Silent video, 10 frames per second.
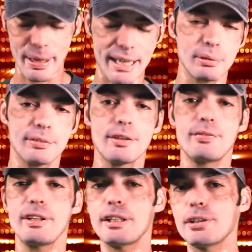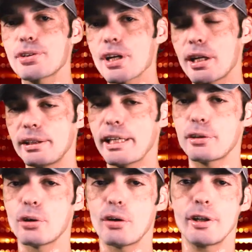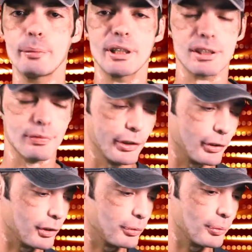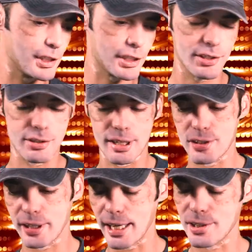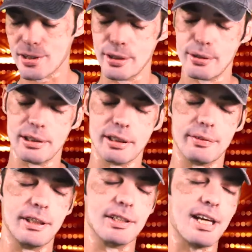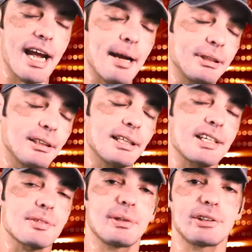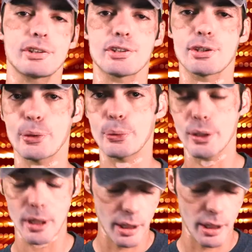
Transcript: back with the videos. Thank you all very much for your good wishes. As you guys know, a lot of things happened the last month or so.